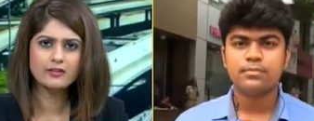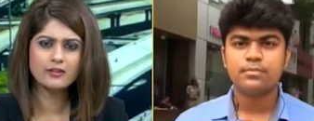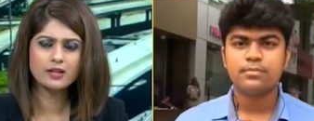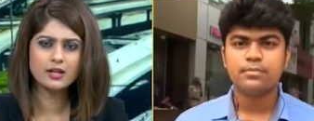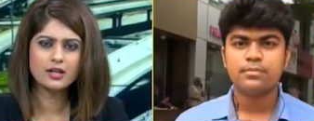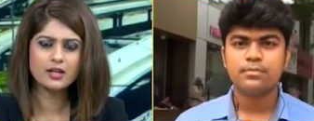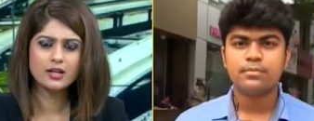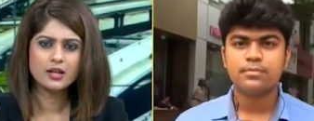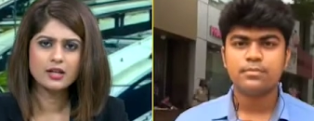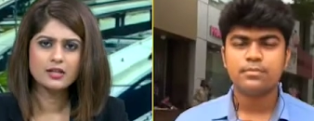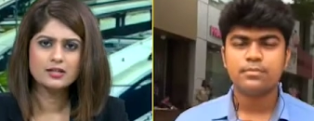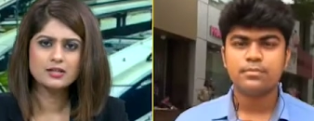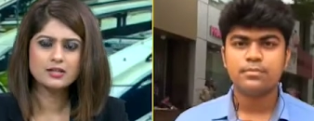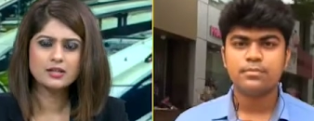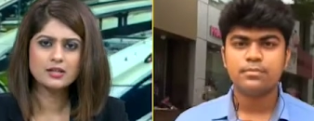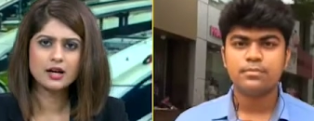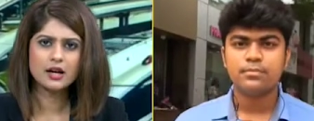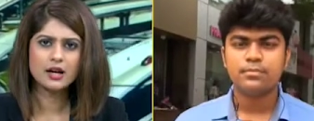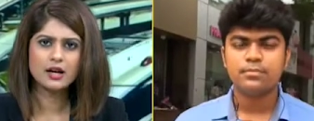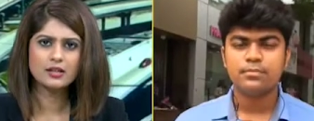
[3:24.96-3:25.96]
Speaker 1: Uh
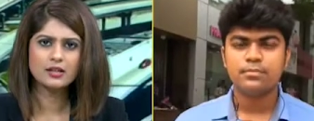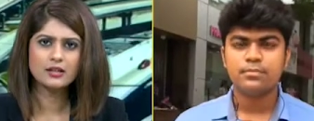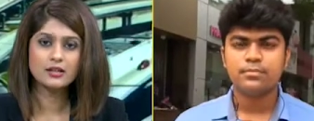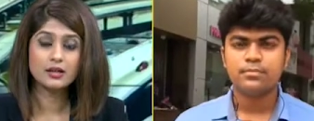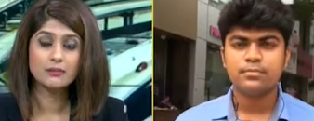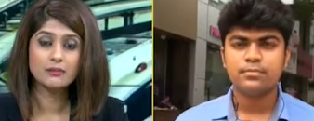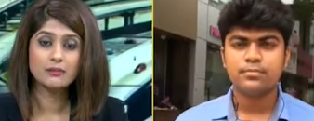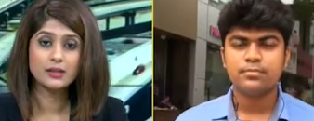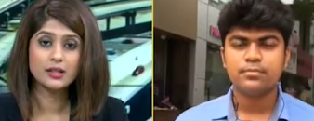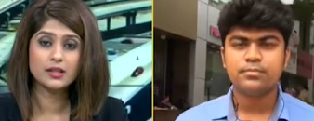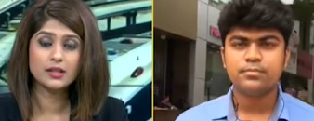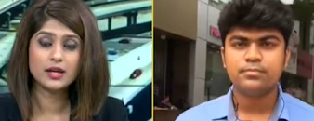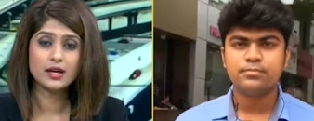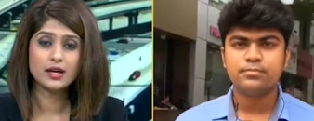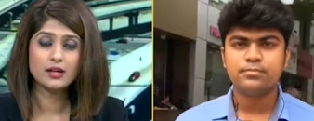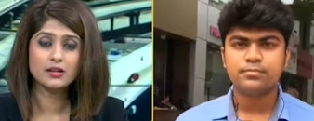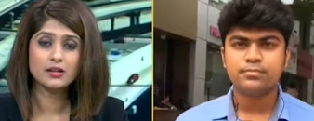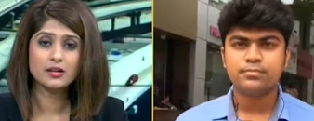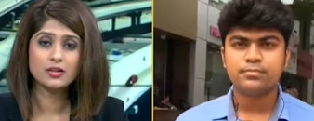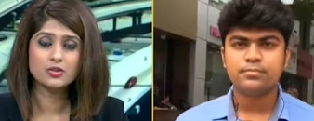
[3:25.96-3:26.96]
Siddharth MP
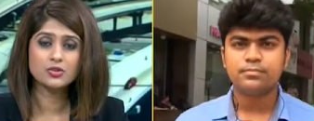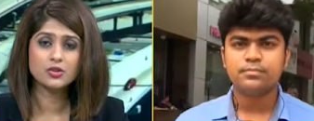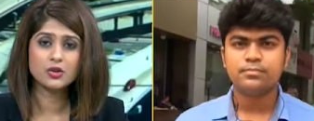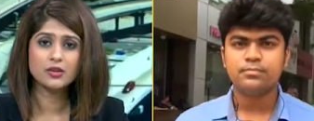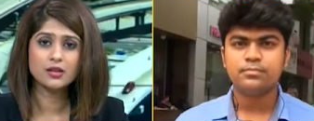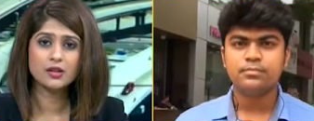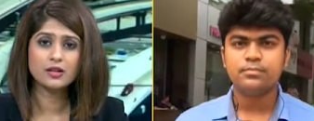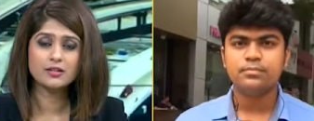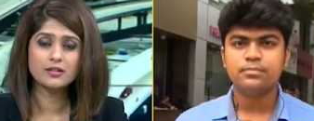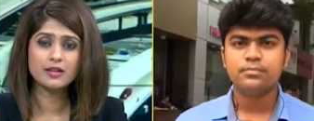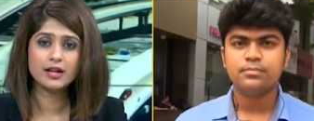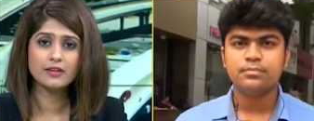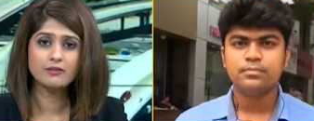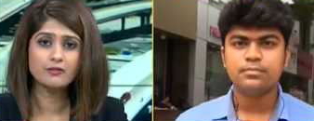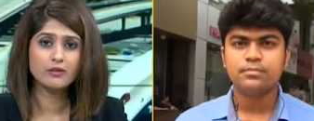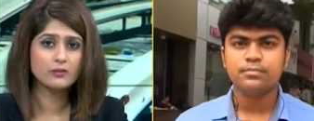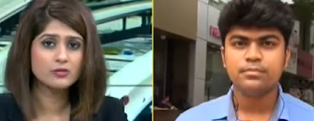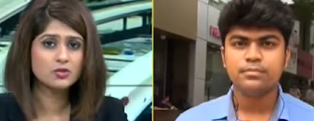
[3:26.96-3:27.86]
there, uh, joining us live from